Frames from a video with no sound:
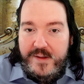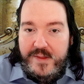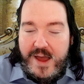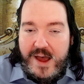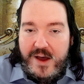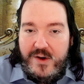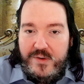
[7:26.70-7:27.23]

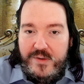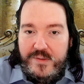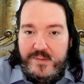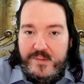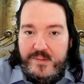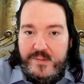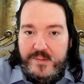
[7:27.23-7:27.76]
Now,
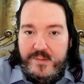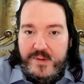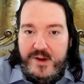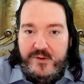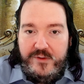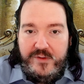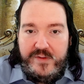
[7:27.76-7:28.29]

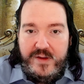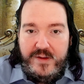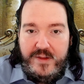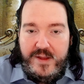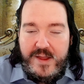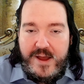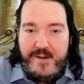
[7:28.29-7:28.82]

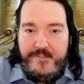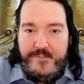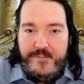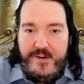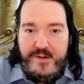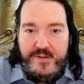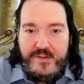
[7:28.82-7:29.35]
interestingly enough,
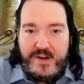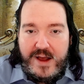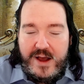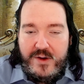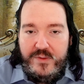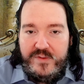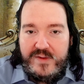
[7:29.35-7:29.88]
is
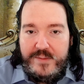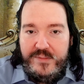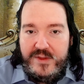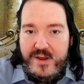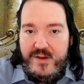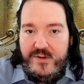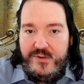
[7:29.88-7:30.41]
how some
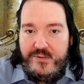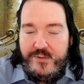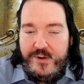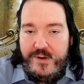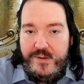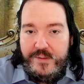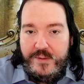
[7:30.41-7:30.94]
things
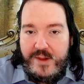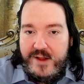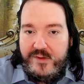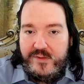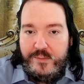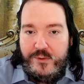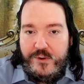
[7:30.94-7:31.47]
were
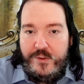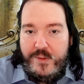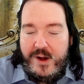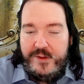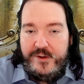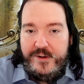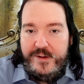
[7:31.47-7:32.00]
lots more
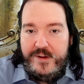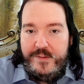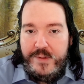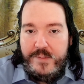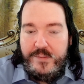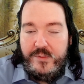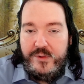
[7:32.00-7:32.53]
modern than
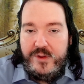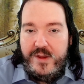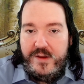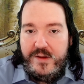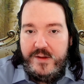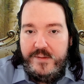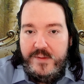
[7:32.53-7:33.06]
people would
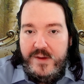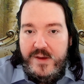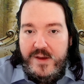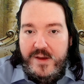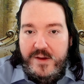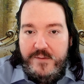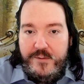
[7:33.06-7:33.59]
think.
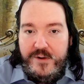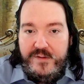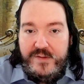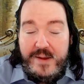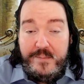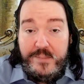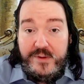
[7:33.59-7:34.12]
For
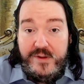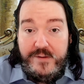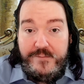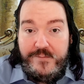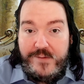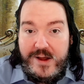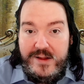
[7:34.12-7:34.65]
example, the
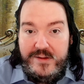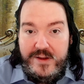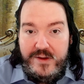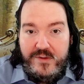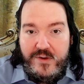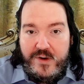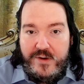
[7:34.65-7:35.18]

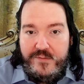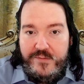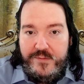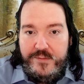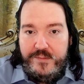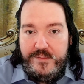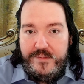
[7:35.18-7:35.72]
funding
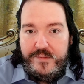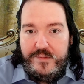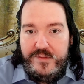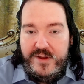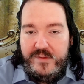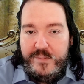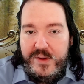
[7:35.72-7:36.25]
of
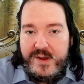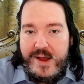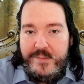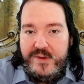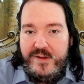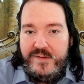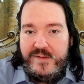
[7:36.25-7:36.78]
this
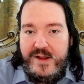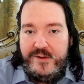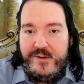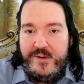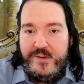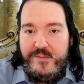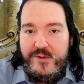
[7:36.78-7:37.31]
becoming the
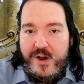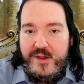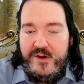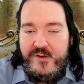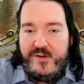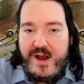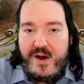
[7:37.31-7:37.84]
center of
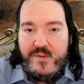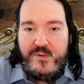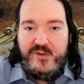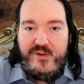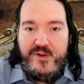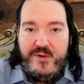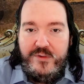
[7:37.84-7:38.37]
knowledge, how
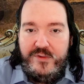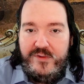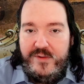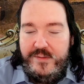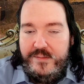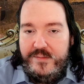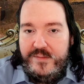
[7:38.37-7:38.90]
was it
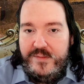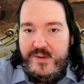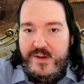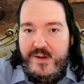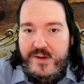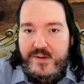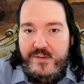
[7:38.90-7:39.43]
used?
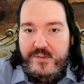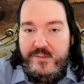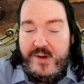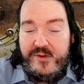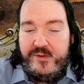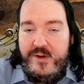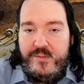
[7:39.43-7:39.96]

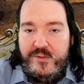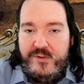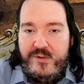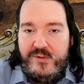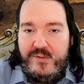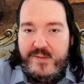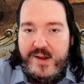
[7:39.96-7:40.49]
Whilst it was
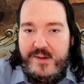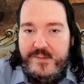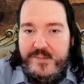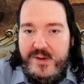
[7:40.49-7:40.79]
used well.